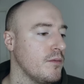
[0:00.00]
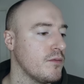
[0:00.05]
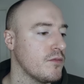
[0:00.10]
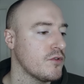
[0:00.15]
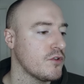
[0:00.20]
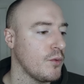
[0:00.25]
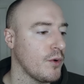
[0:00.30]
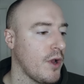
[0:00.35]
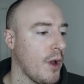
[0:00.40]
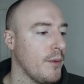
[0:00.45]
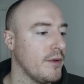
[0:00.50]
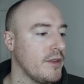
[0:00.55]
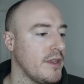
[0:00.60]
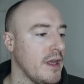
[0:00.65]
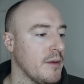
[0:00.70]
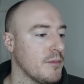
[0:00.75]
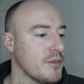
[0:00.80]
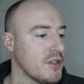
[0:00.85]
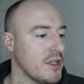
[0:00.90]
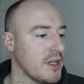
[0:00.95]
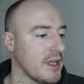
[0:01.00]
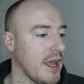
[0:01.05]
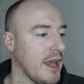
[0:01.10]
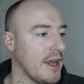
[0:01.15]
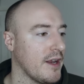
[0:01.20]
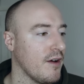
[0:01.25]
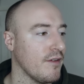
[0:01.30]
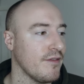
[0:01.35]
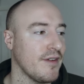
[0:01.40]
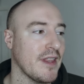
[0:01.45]
So we'll go with dips, and
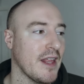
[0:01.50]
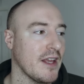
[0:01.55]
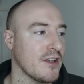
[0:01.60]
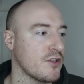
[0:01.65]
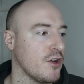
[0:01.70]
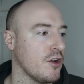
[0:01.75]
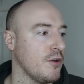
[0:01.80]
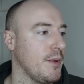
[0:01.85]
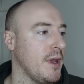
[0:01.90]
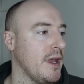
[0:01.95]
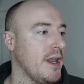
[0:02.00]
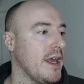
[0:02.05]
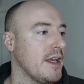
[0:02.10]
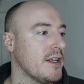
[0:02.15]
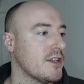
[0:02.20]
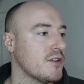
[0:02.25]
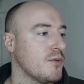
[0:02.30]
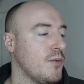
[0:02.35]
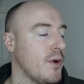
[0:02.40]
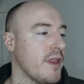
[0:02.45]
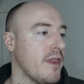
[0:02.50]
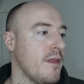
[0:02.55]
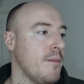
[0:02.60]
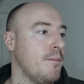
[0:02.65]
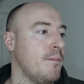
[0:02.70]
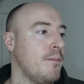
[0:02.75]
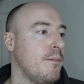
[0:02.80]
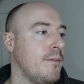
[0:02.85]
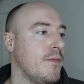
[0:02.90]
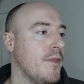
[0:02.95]
again, I think that's got to be an S, one of
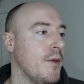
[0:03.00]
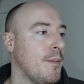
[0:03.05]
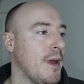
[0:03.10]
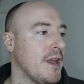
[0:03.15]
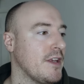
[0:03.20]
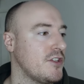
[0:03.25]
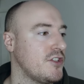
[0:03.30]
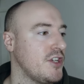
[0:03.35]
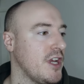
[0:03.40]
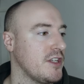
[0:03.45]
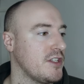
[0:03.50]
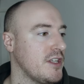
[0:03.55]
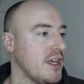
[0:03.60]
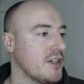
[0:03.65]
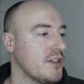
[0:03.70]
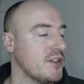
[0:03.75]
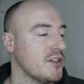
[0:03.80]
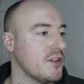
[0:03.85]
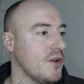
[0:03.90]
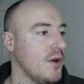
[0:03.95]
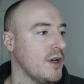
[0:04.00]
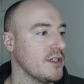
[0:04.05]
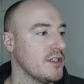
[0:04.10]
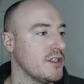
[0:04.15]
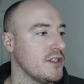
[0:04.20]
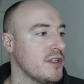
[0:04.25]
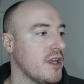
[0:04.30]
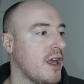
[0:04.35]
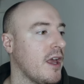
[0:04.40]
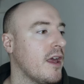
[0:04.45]
the best chest
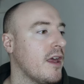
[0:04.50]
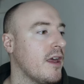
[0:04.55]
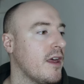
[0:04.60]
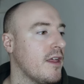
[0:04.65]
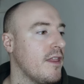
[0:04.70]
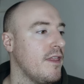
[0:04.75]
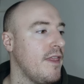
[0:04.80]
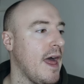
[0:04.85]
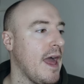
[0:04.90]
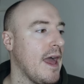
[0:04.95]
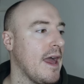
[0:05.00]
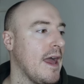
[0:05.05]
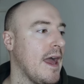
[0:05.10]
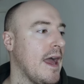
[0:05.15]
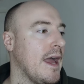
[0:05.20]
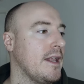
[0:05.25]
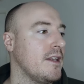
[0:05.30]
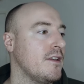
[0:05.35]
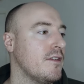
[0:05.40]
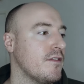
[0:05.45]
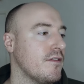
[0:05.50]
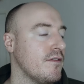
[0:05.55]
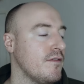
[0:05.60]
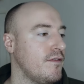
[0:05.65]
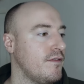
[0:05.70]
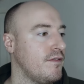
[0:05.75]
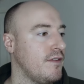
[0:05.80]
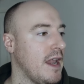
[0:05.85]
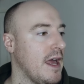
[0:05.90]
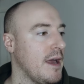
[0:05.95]
exercises. That and
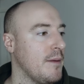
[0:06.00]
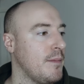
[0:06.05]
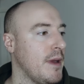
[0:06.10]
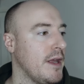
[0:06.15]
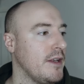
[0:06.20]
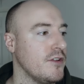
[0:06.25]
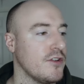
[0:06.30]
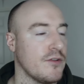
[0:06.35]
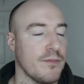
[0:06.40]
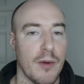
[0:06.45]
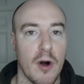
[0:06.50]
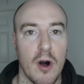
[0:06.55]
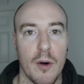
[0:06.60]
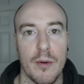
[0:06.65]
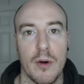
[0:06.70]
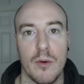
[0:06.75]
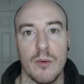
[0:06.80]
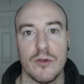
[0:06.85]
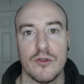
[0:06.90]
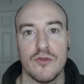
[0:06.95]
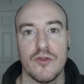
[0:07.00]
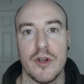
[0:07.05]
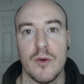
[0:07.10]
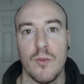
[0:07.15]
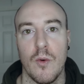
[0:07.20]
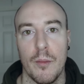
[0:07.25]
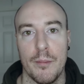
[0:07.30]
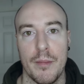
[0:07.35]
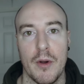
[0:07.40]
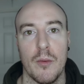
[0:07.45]
flat bench barbell was really
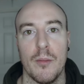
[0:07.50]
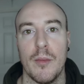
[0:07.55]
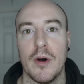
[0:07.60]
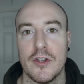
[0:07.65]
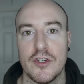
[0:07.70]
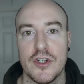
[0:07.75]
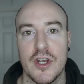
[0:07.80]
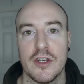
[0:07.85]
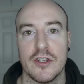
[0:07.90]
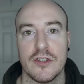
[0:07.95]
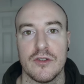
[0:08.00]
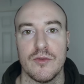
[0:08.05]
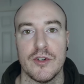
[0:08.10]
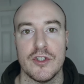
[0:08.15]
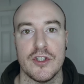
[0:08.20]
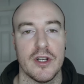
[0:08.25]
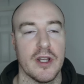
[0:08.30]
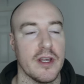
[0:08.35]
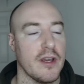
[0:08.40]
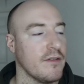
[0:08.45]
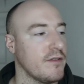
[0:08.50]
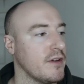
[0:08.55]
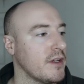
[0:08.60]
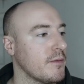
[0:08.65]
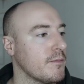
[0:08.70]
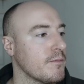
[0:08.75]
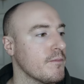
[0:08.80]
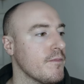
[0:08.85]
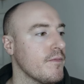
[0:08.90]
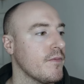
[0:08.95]
what built my chest originally, I
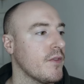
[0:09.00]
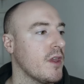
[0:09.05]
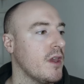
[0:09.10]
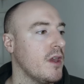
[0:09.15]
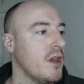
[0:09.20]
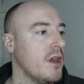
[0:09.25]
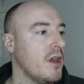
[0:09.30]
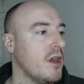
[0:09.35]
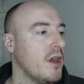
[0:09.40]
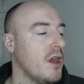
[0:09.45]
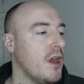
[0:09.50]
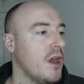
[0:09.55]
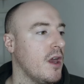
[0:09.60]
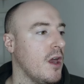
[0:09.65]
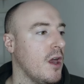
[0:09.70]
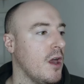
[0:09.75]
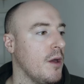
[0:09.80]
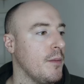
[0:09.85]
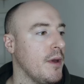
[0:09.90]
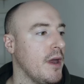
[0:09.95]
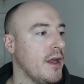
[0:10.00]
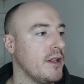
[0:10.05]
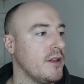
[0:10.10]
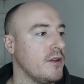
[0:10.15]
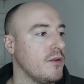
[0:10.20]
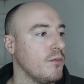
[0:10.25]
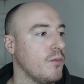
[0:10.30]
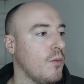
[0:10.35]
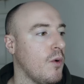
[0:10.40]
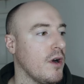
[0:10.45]
think,
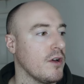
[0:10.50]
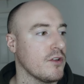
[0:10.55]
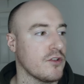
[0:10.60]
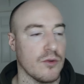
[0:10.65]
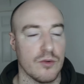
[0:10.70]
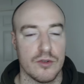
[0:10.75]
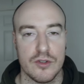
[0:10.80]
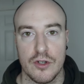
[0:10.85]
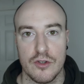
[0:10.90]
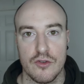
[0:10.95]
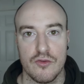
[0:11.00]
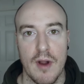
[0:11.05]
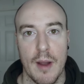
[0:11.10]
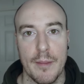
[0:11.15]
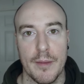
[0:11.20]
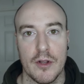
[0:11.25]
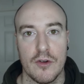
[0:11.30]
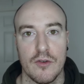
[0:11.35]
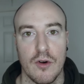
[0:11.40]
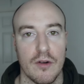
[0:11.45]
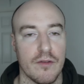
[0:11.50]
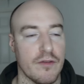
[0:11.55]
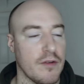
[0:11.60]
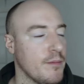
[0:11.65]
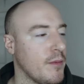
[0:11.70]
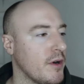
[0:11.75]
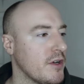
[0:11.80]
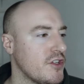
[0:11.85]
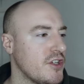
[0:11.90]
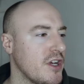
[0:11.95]
and why I saw such rapid growth
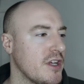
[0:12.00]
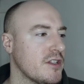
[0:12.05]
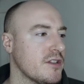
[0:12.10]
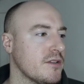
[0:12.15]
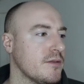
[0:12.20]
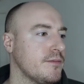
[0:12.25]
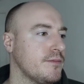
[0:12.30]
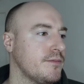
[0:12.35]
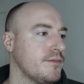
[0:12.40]
in my chest.